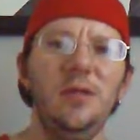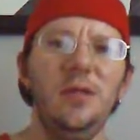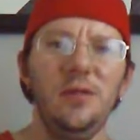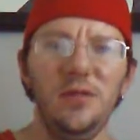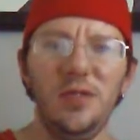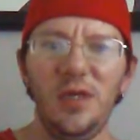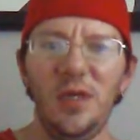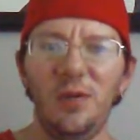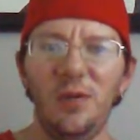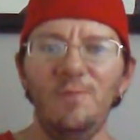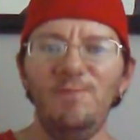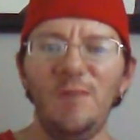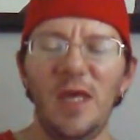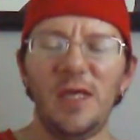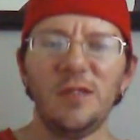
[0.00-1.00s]

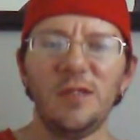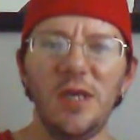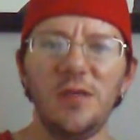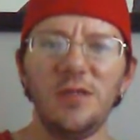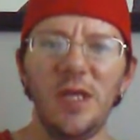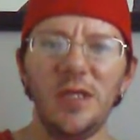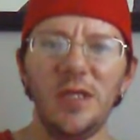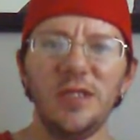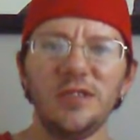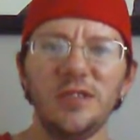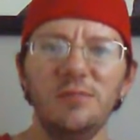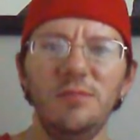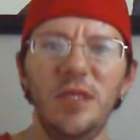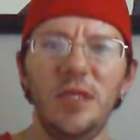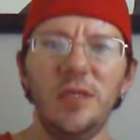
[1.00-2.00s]
And the thing that gets
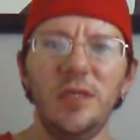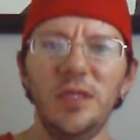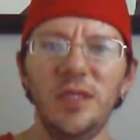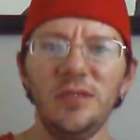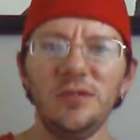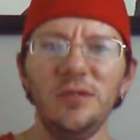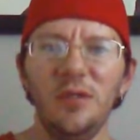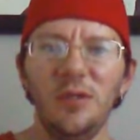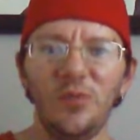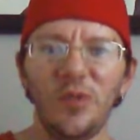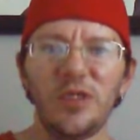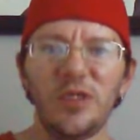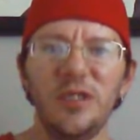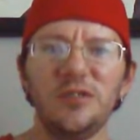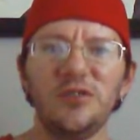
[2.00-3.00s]
to me is, with
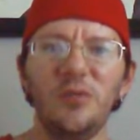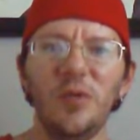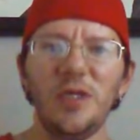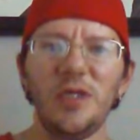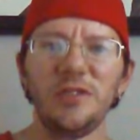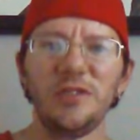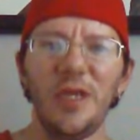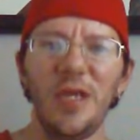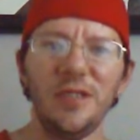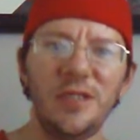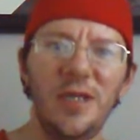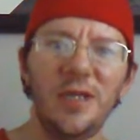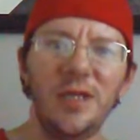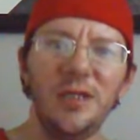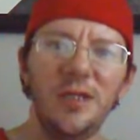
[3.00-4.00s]
a situation like
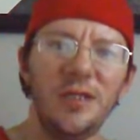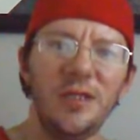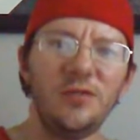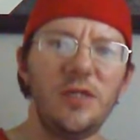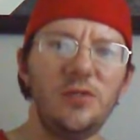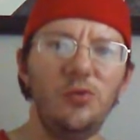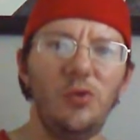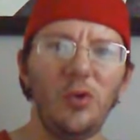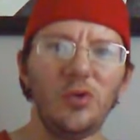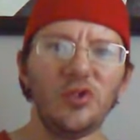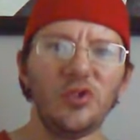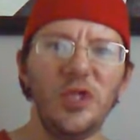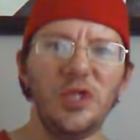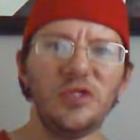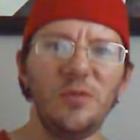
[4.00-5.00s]
that, then you're going to
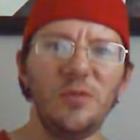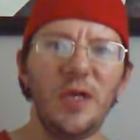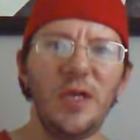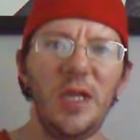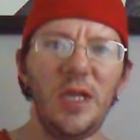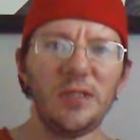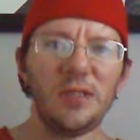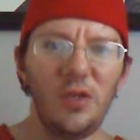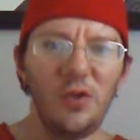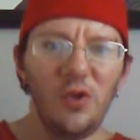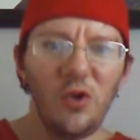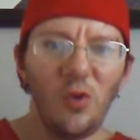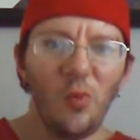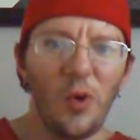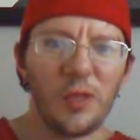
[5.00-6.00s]
see somebody out there.
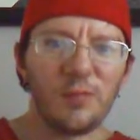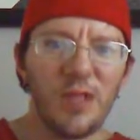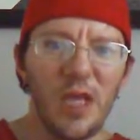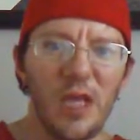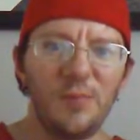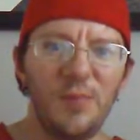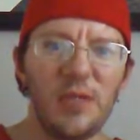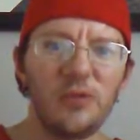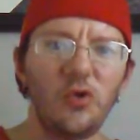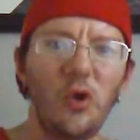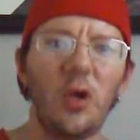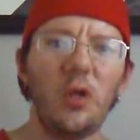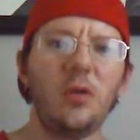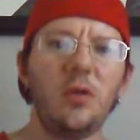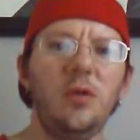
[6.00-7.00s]
What if they had been
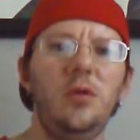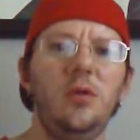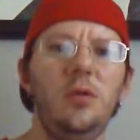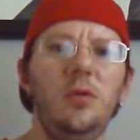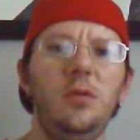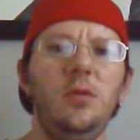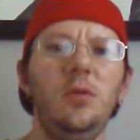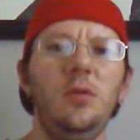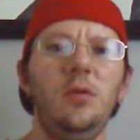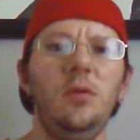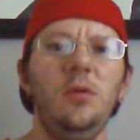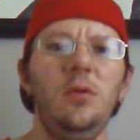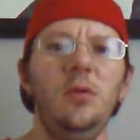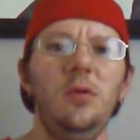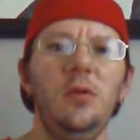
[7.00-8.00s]
drunk?
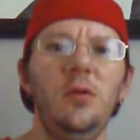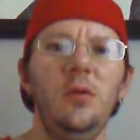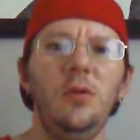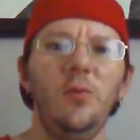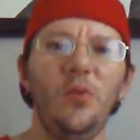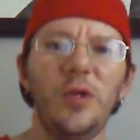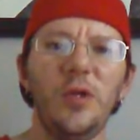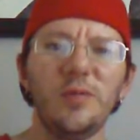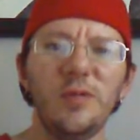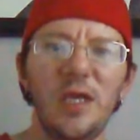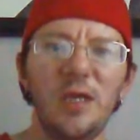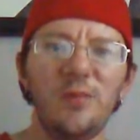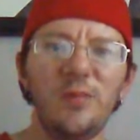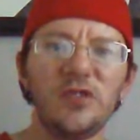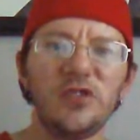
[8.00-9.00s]
What if they
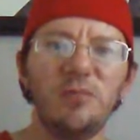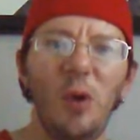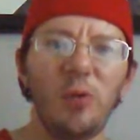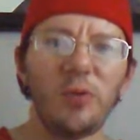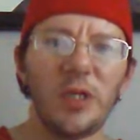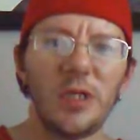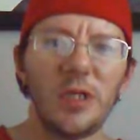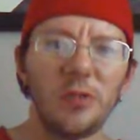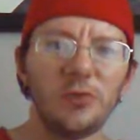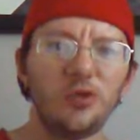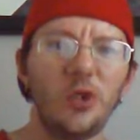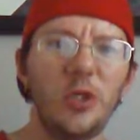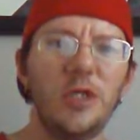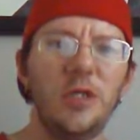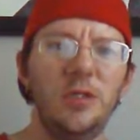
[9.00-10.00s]
had been smoking a little
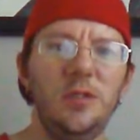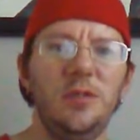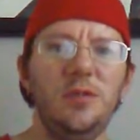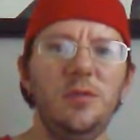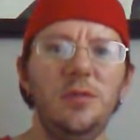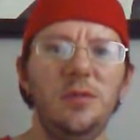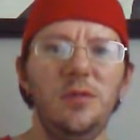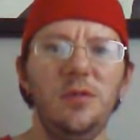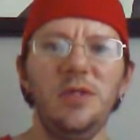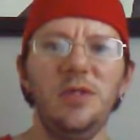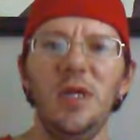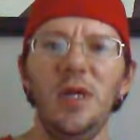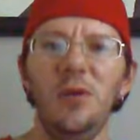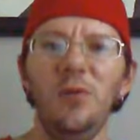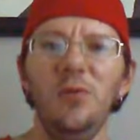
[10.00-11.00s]
treat?
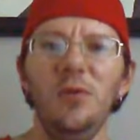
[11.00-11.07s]
I'm